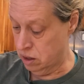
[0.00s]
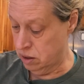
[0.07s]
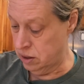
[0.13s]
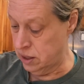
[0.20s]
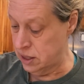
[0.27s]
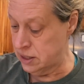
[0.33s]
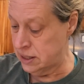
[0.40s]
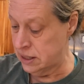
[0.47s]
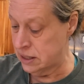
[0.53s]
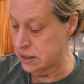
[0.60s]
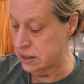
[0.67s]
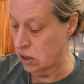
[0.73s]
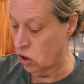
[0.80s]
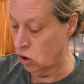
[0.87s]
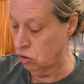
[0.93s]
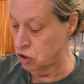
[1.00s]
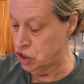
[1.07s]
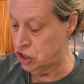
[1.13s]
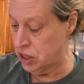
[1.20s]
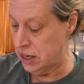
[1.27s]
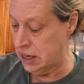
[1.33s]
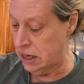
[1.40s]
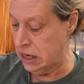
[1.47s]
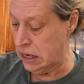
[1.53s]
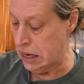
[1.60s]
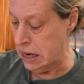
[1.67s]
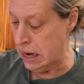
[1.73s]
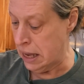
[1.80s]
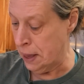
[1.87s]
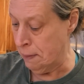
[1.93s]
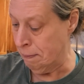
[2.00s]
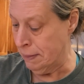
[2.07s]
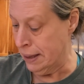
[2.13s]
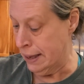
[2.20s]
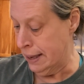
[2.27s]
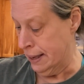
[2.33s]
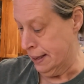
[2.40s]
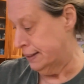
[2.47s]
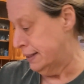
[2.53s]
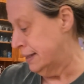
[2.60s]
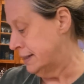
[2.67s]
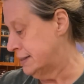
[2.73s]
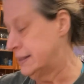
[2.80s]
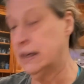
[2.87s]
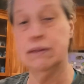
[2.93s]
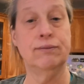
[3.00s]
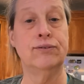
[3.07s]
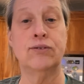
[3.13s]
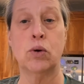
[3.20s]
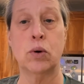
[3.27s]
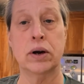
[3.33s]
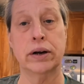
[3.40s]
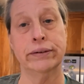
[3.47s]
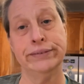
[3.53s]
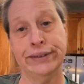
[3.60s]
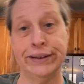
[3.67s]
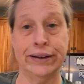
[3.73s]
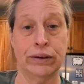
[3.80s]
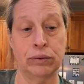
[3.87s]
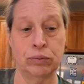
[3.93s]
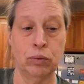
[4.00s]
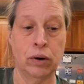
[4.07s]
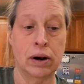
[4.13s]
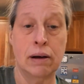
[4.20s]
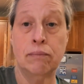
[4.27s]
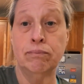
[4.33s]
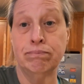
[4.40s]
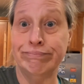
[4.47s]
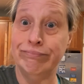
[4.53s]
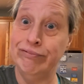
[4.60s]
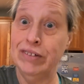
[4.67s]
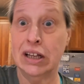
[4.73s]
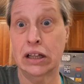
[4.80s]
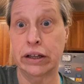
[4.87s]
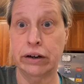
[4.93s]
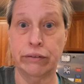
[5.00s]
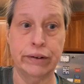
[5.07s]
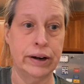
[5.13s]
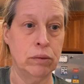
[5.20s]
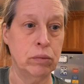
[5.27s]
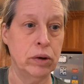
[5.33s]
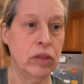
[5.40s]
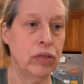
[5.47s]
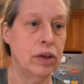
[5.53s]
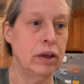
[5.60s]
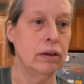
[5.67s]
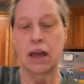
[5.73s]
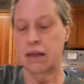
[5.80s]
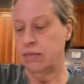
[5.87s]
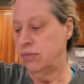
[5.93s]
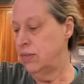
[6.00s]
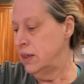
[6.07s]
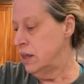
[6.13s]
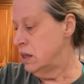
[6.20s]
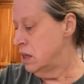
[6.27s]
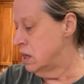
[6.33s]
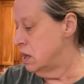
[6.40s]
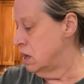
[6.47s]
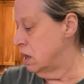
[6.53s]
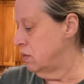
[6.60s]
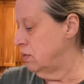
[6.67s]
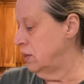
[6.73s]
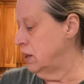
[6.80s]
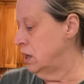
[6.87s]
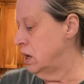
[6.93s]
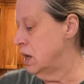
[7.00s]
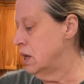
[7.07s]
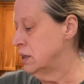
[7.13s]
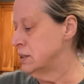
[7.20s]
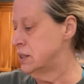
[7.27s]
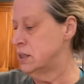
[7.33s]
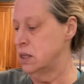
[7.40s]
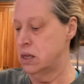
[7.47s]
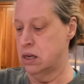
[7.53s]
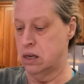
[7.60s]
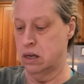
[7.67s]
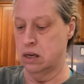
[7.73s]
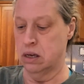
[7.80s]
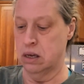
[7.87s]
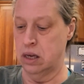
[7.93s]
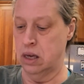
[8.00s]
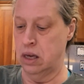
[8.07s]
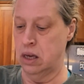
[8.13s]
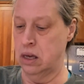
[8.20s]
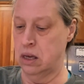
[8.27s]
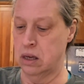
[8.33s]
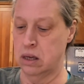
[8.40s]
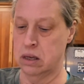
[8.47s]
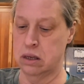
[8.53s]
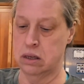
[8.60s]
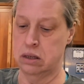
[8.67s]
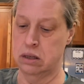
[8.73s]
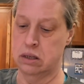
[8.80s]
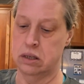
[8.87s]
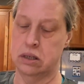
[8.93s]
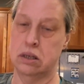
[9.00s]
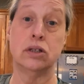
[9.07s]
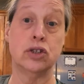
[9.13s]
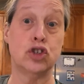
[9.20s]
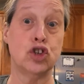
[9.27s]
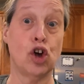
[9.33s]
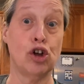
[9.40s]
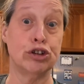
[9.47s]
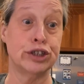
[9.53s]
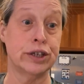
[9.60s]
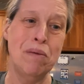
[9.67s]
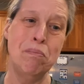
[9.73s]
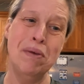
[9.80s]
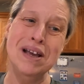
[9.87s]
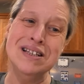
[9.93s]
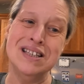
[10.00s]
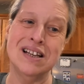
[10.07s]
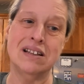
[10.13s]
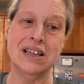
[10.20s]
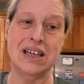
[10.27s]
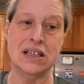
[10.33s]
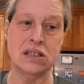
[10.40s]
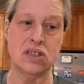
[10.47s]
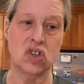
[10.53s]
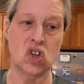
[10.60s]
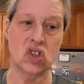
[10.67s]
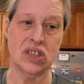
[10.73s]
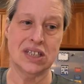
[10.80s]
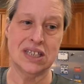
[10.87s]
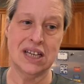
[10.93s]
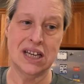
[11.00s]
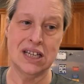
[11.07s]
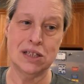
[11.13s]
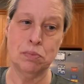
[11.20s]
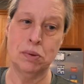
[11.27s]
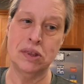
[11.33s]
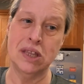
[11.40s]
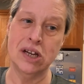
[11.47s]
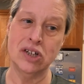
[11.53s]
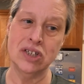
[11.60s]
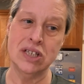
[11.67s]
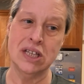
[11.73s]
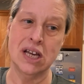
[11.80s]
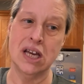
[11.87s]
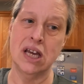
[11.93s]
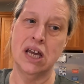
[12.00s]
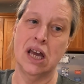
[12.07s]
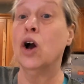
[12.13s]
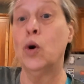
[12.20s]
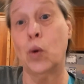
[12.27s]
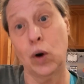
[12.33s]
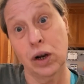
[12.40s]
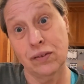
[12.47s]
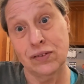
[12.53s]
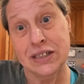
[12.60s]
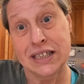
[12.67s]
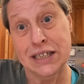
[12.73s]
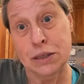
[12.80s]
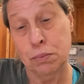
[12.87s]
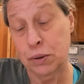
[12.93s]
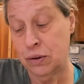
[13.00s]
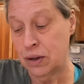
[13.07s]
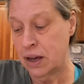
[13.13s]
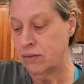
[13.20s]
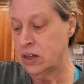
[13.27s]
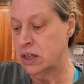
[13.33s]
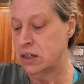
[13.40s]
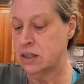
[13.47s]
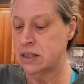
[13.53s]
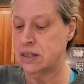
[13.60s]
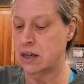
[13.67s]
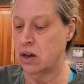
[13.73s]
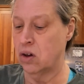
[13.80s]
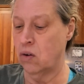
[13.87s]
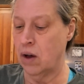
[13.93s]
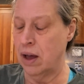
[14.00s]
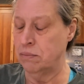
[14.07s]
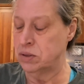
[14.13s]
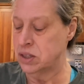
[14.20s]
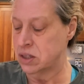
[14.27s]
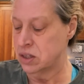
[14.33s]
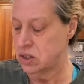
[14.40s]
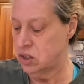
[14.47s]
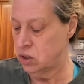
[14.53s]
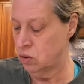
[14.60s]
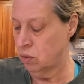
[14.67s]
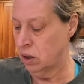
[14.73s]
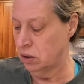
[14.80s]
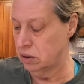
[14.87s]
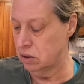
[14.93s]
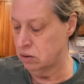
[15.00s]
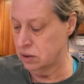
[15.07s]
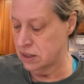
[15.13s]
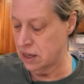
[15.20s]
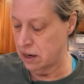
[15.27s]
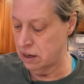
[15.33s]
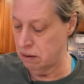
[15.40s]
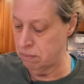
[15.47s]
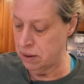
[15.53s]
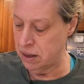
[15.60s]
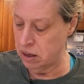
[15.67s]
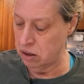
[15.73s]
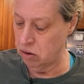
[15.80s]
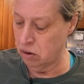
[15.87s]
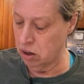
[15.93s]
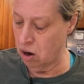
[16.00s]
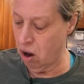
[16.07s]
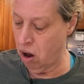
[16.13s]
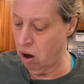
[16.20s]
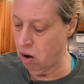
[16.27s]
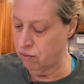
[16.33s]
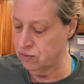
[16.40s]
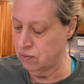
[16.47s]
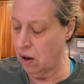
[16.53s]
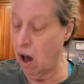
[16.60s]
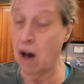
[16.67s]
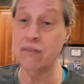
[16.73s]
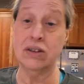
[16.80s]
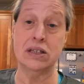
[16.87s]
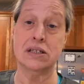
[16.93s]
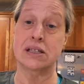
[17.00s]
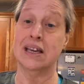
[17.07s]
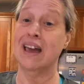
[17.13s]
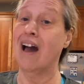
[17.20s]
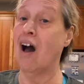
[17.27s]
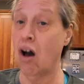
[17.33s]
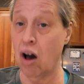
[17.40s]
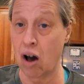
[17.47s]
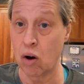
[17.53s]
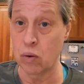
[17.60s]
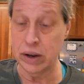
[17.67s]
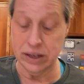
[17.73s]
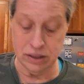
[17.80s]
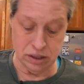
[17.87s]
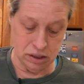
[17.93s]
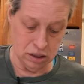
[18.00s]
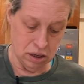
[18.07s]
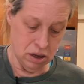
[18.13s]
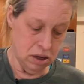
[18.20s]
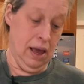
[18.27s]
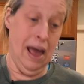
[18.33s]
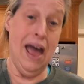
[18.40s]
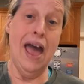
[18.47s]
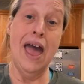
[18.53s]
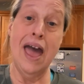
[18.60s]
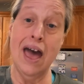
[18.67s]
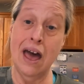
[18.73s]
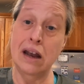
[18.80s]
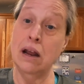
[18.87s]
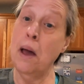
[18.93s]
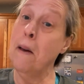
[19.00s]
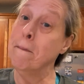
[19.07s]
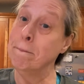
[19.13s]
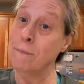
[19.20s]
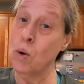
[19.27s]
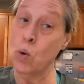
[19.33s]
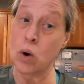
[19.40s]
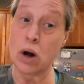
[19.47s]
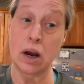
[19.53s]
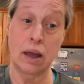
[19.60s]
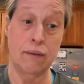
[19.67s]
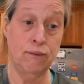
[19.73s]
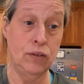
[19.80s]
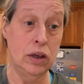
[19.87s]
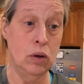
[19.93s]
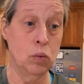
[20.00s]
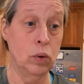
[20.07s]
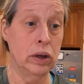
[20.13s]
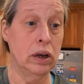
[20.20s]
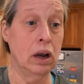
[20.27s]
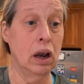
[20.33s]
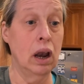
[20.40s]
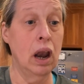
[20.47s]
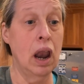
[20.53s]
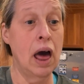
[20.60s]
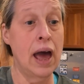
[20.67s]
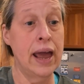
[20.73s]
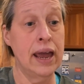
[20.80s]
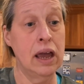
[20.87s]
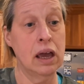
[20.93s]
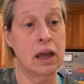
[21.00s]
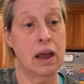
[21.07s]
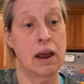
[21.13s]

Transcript: This is all Shane, not me, except for, you know, where I'm fiddling around with it. Then the next thing is salt. Basically it's salt to taste, but they're saying 1/4 teaspoon of it. So I'm just gonna do a little tiny bit. You can obviously always add more if you would like.